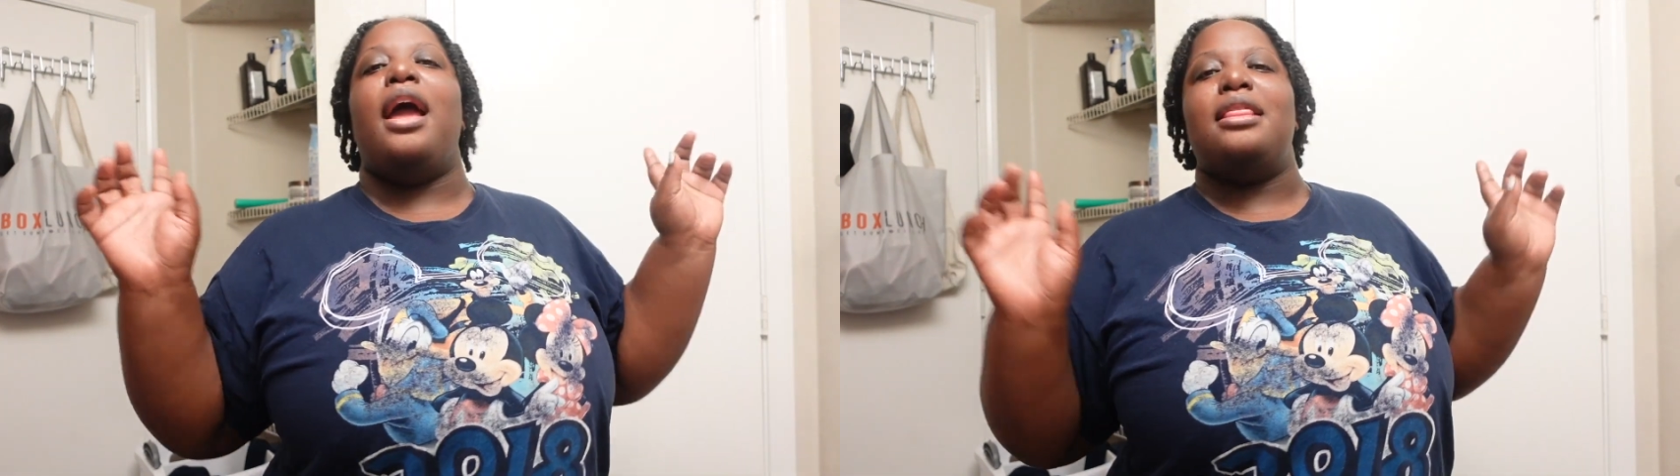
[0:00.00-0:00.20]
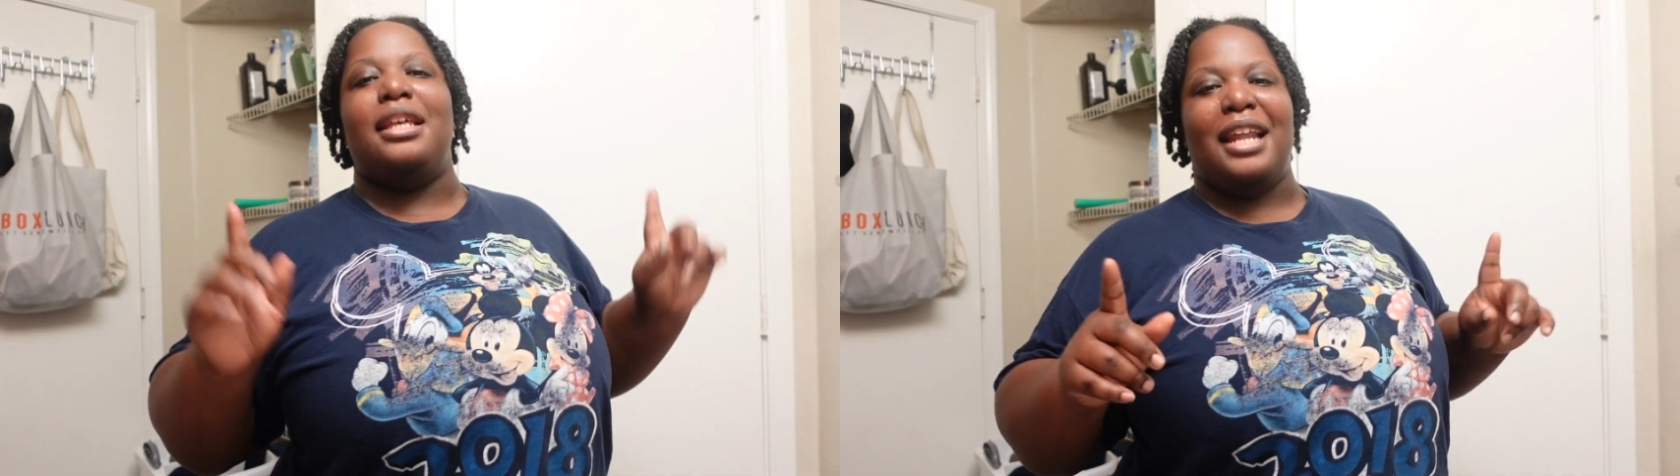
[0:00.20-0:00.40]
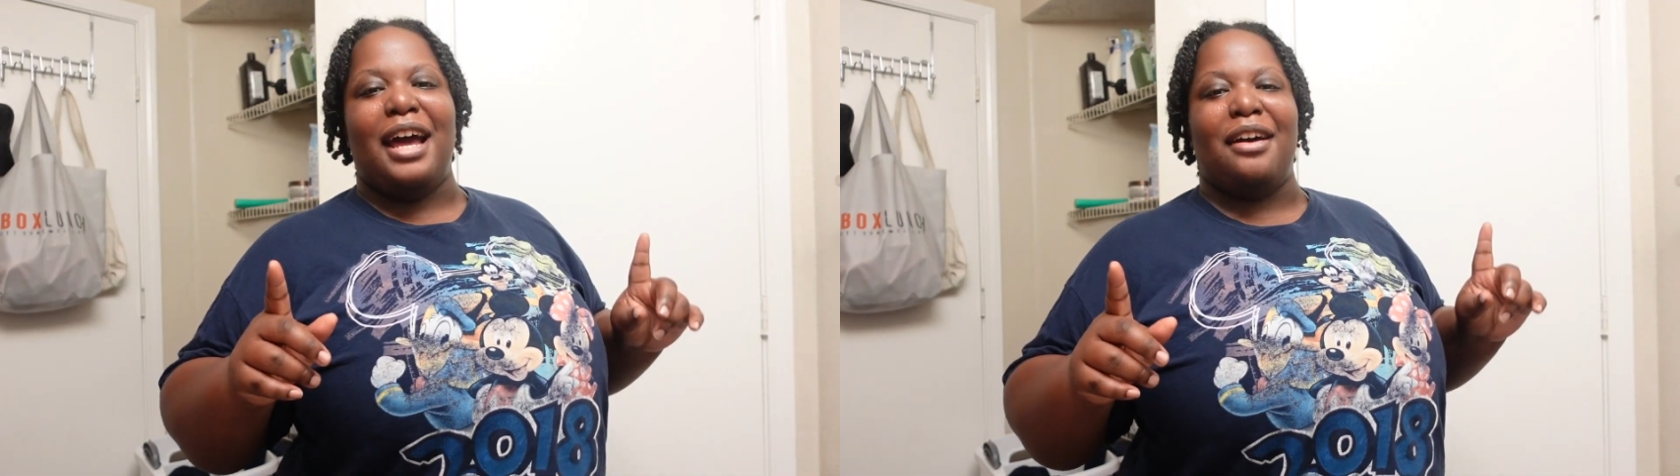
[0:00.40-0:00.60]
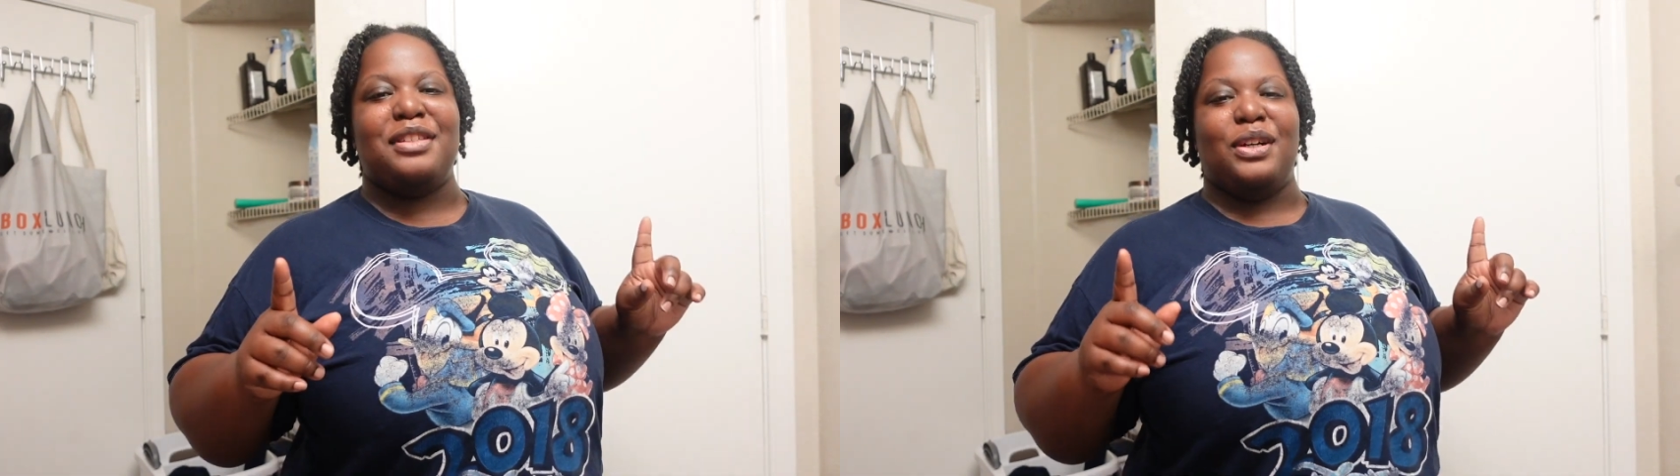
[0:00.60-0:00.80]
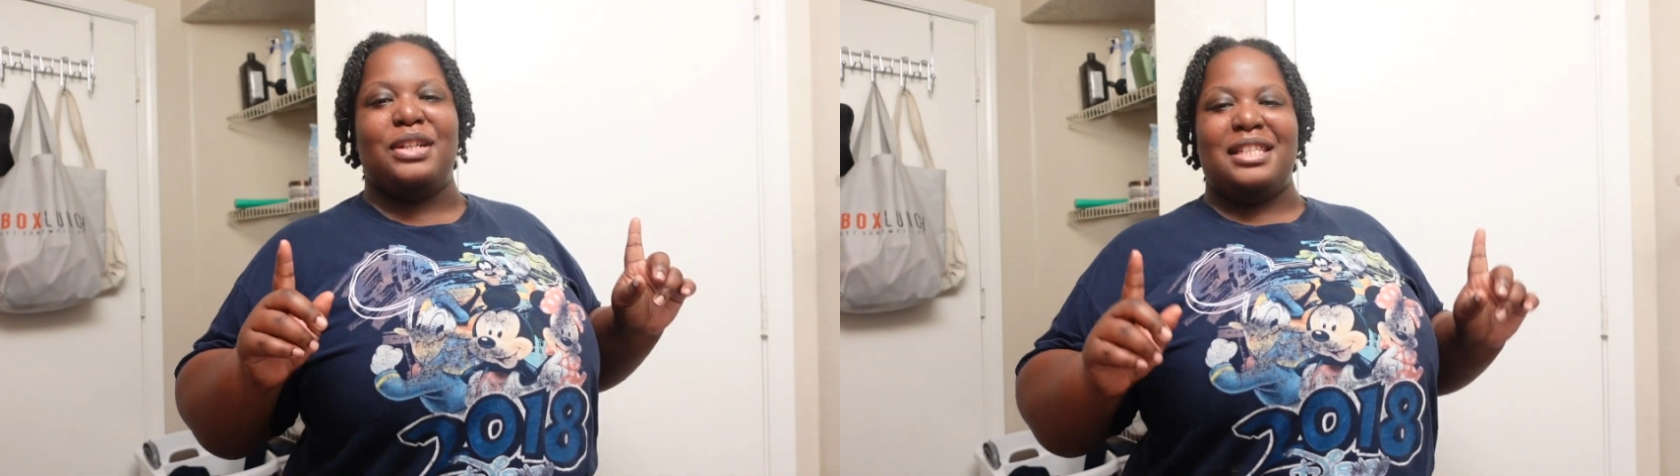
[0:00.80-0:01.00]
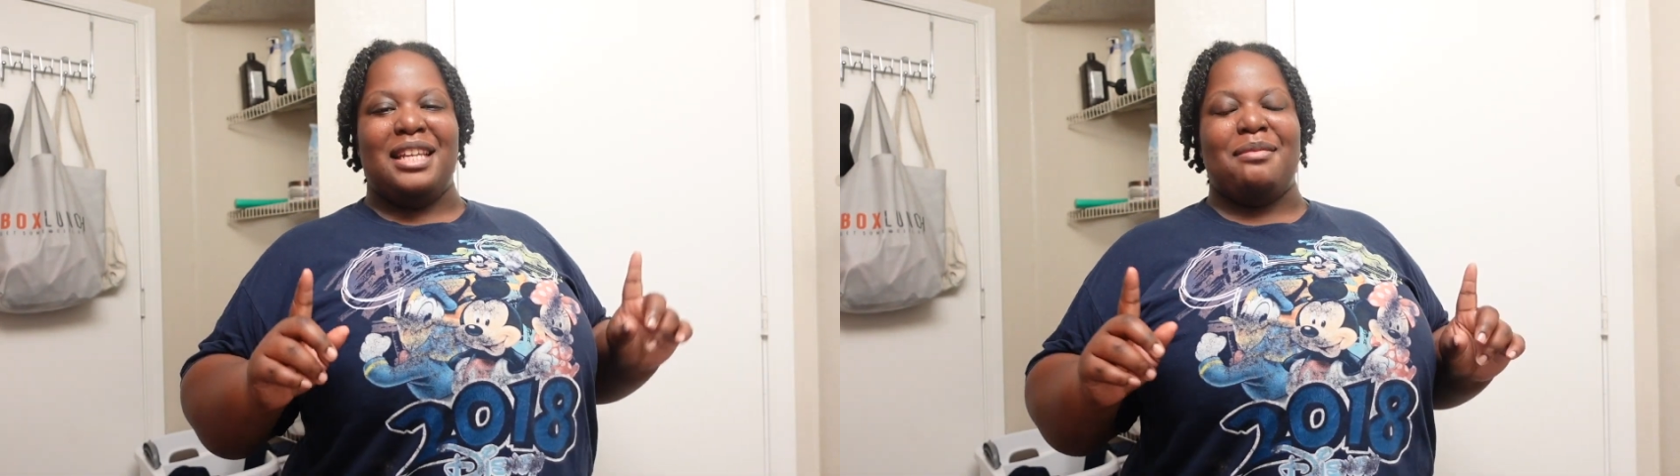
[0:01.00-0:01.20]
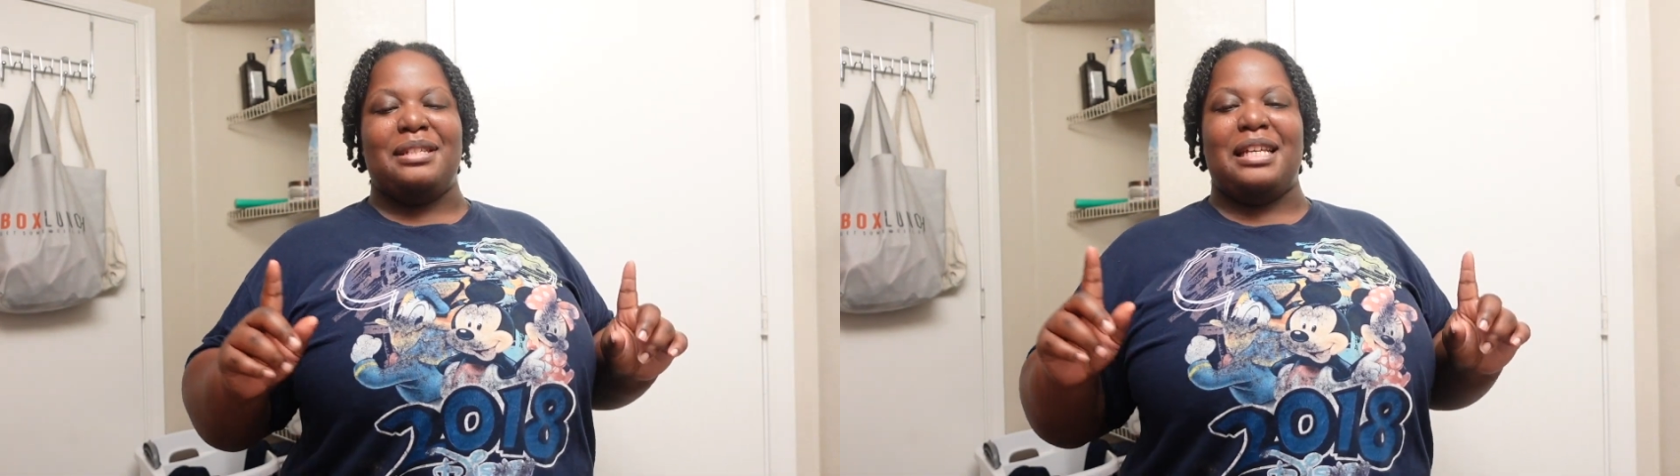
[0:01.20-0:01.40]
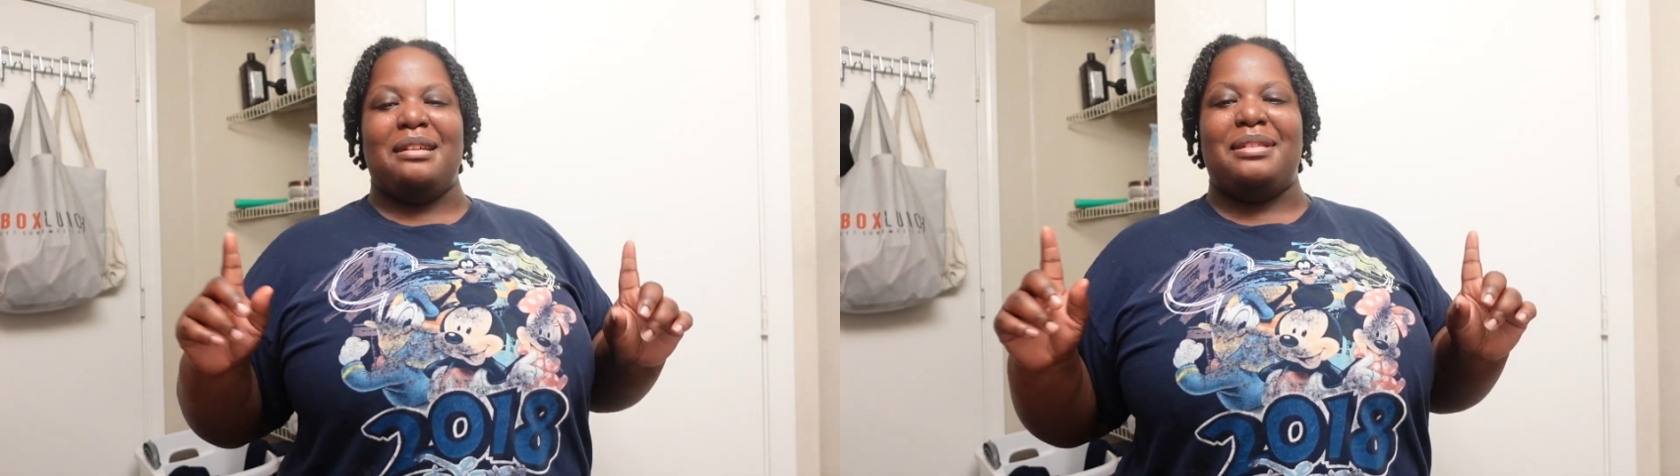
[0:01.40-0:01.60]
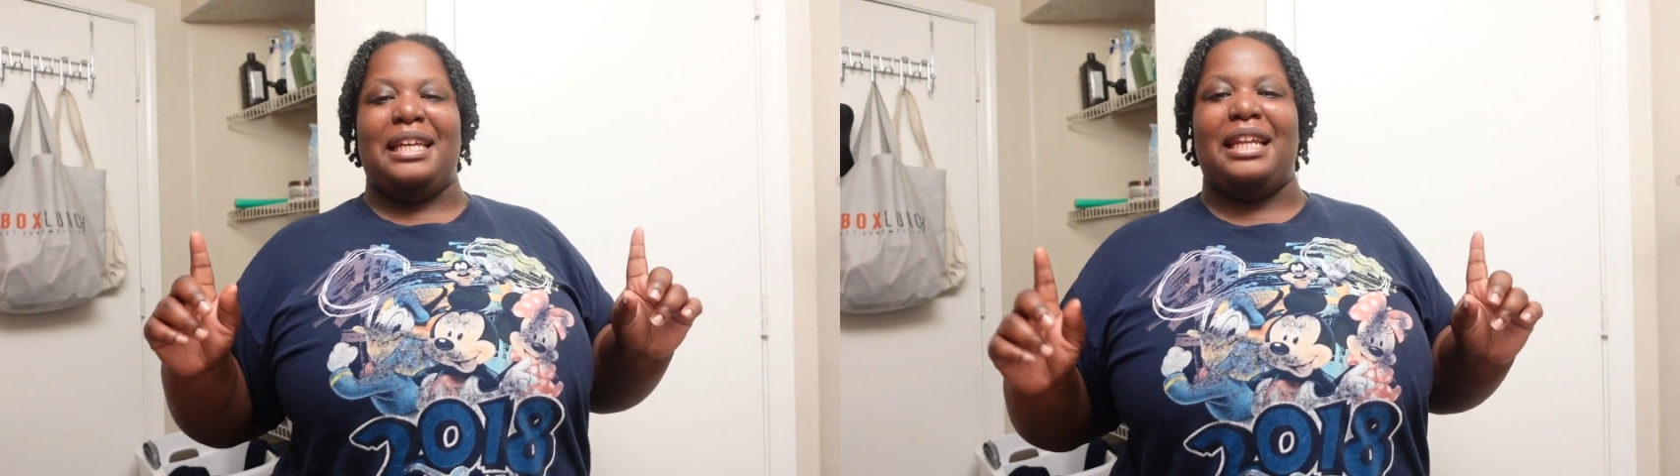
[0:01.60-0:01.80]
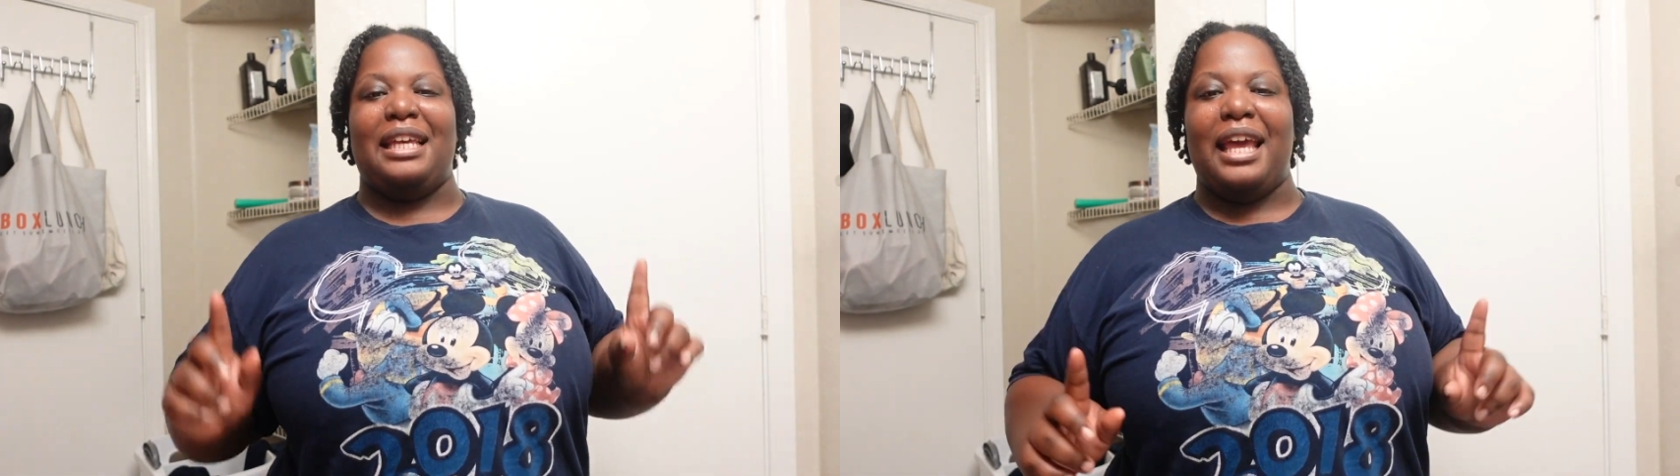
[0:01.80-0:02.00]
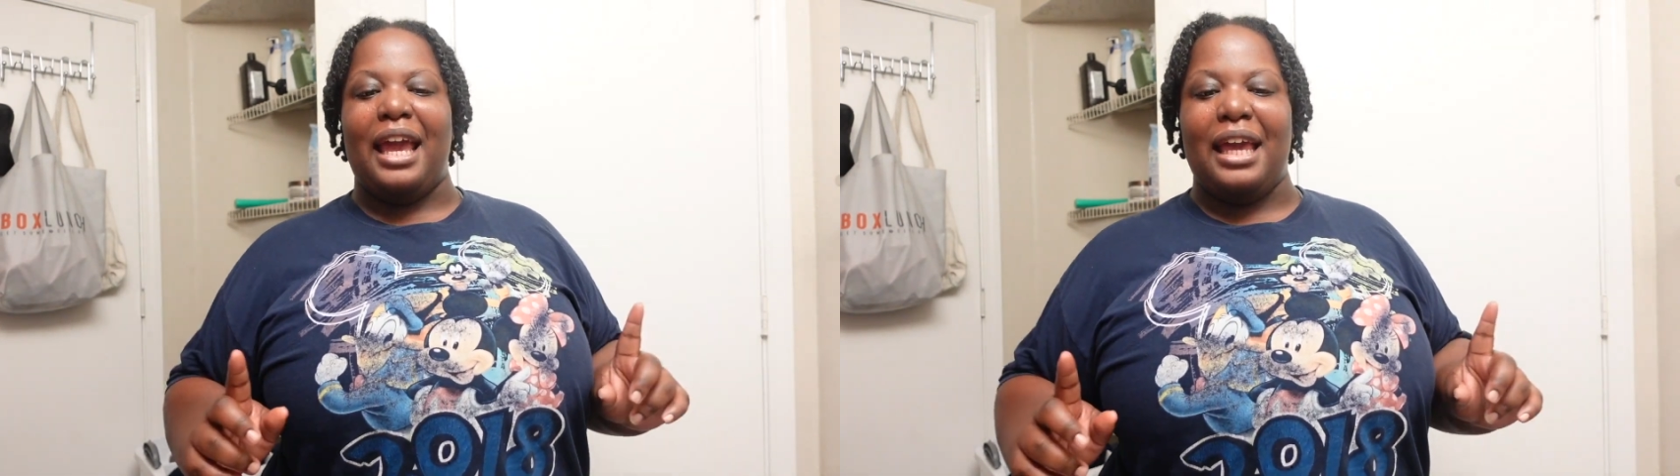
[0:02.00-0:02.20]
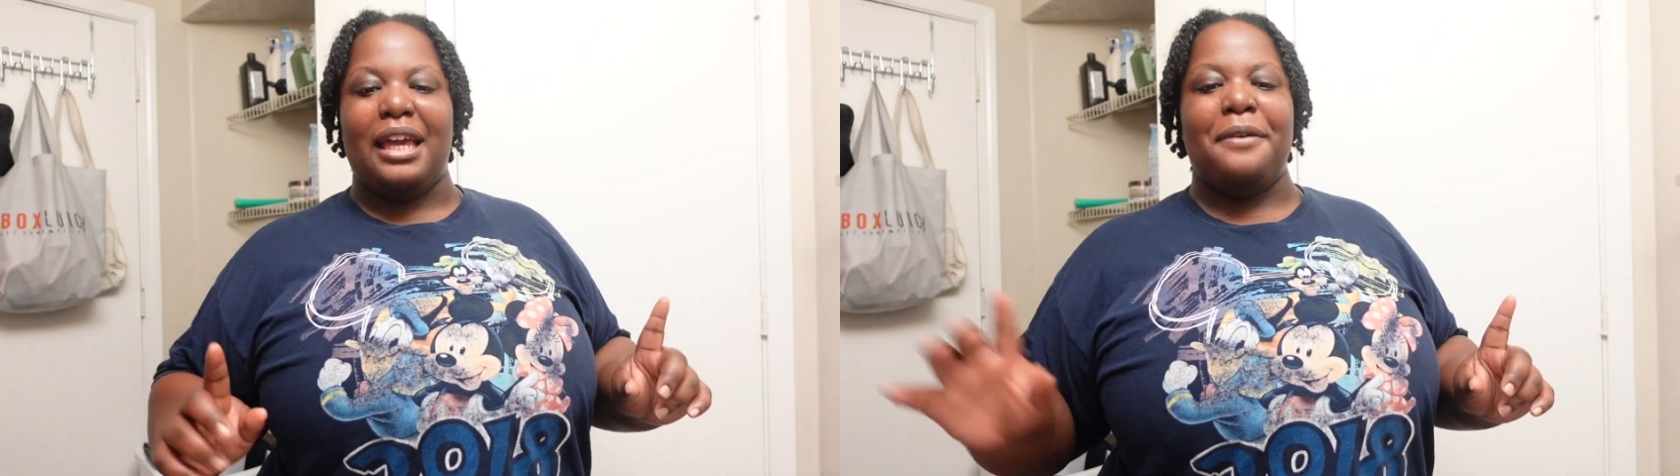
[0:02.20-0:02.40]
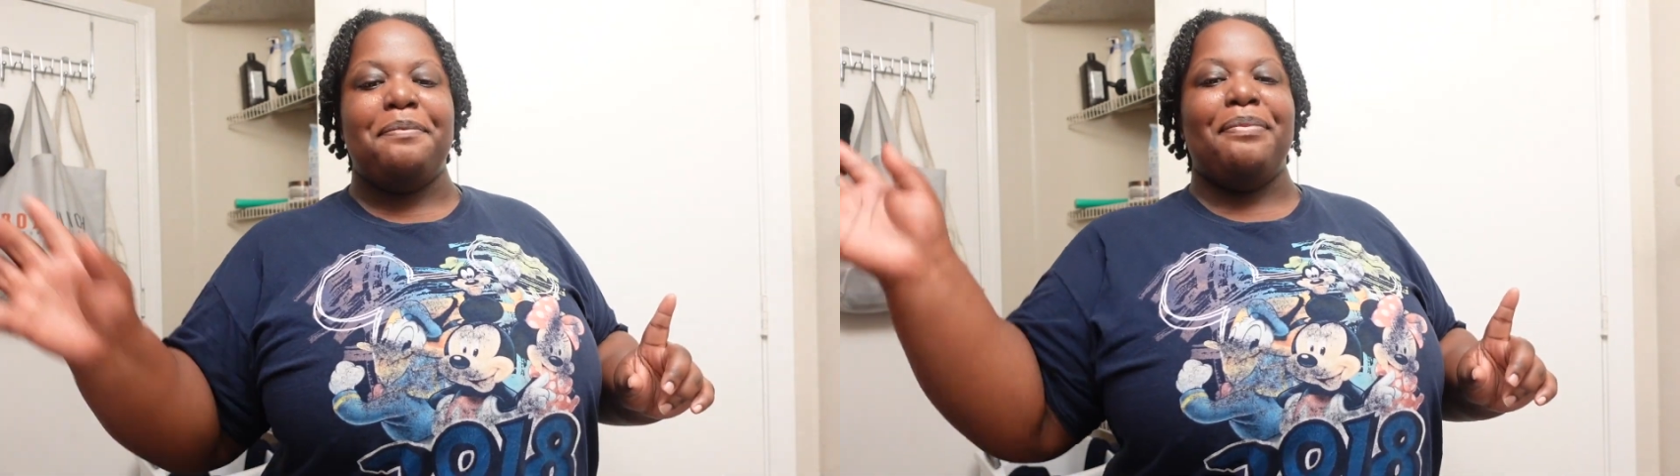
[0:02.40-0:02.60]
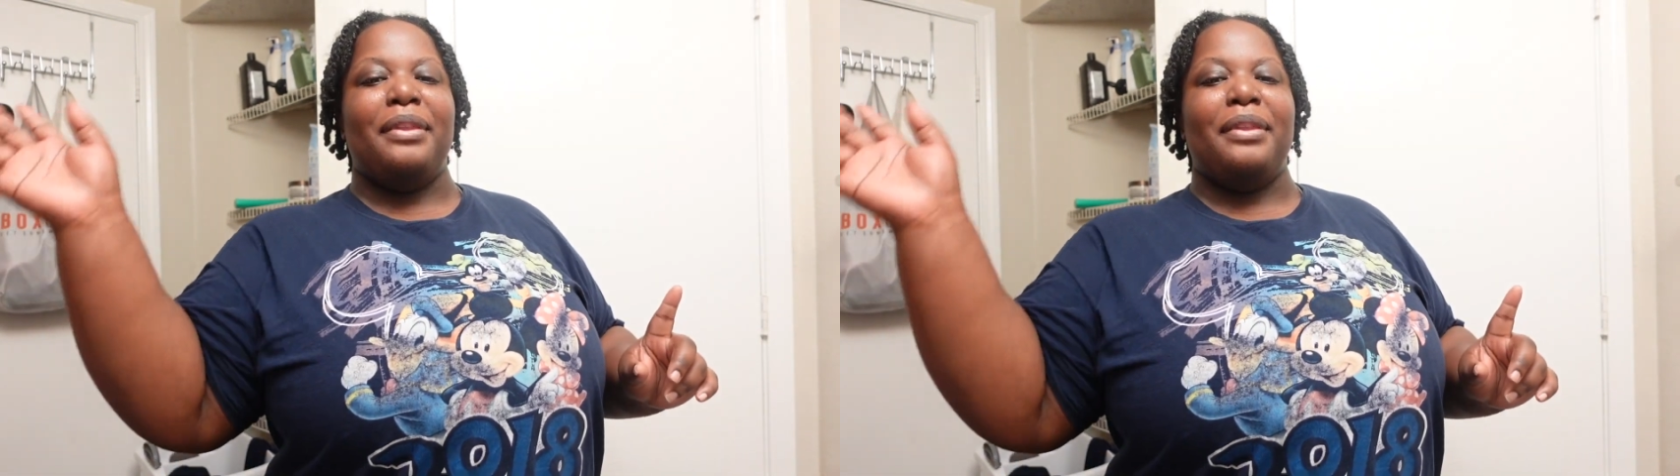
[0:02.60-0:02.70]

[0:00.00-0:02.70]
and then I have to go to Sam's Club to get a cake